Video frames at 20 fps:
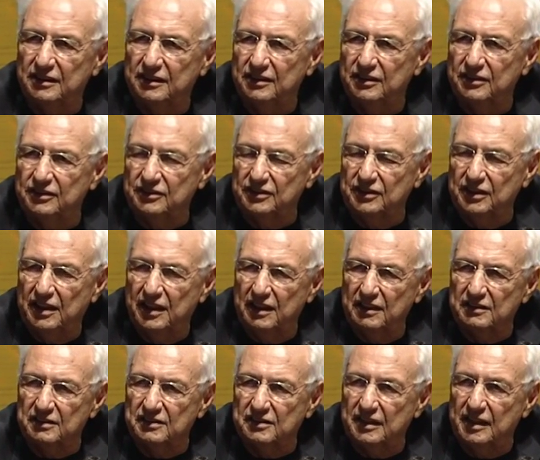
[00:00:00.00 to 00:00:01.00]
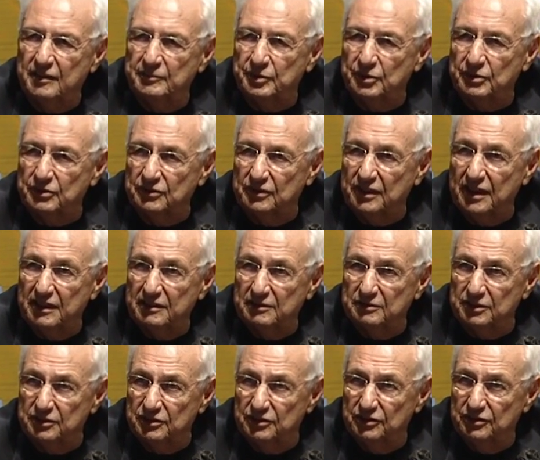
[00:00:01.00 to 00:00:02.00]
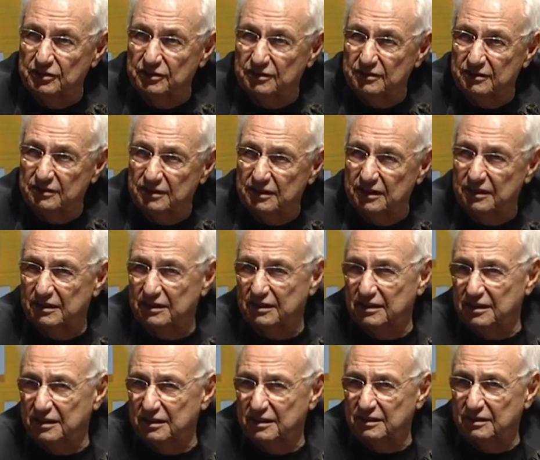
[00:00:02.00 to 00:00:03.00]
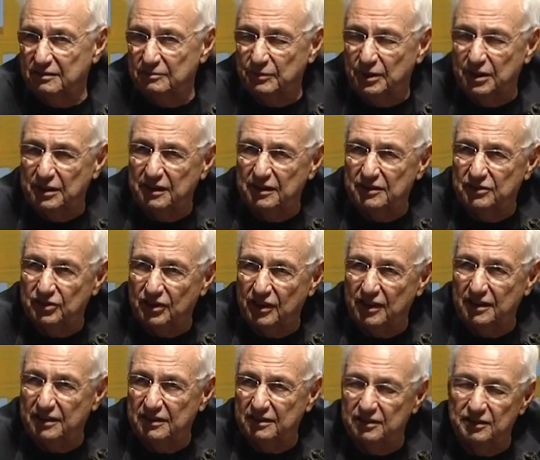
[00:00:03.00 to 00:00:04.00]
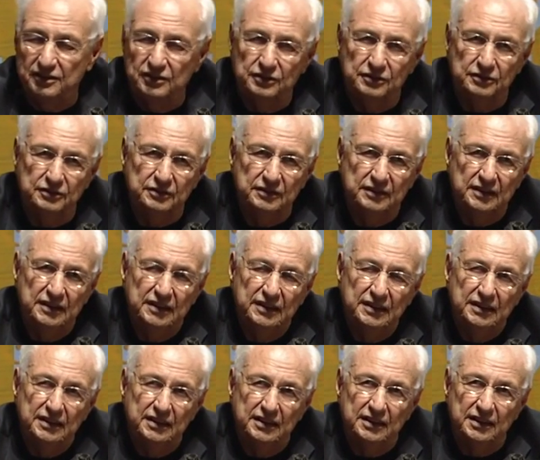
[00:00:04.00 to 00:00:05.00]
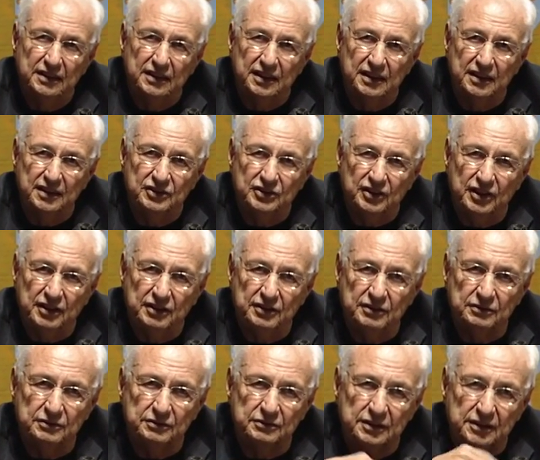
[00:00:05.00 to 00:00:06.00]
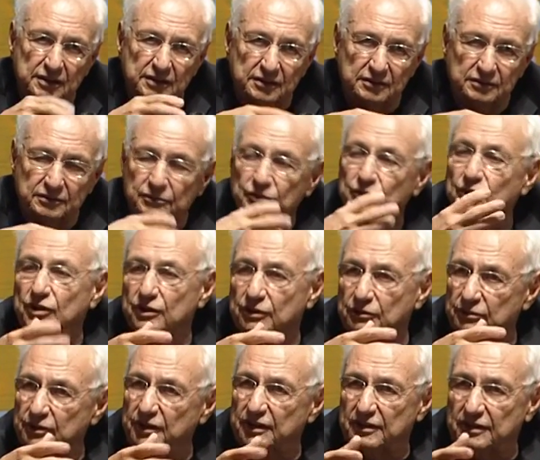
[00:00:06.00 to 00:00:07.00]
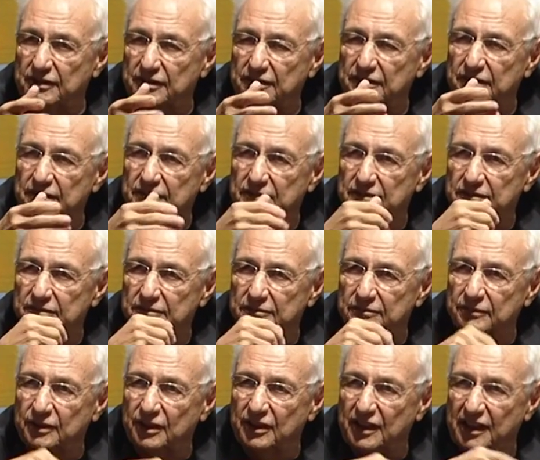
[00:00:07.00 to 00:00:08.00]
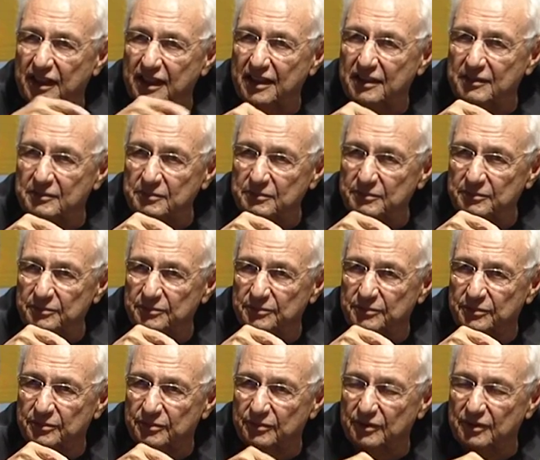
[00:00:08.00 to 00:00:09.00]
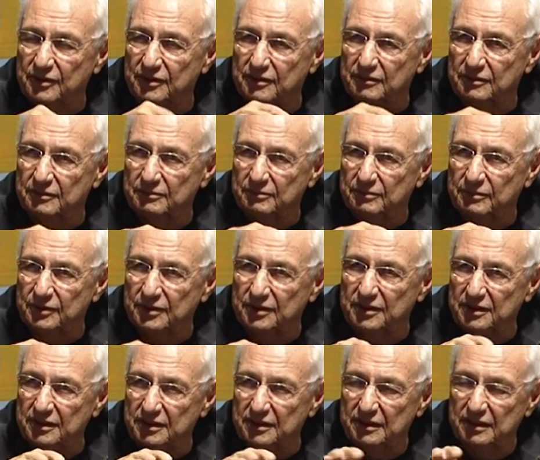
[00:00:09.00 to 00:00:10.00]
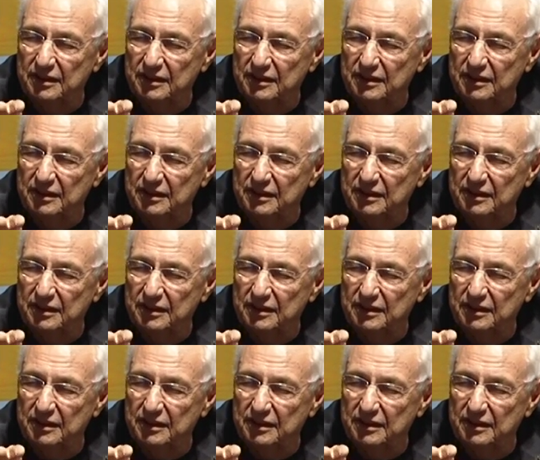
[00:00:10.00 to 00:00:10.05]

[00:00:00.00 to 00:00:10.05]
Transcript: you know, you can't escape your own language, and, and but I try to do I try to uh, work with where I am, with the, the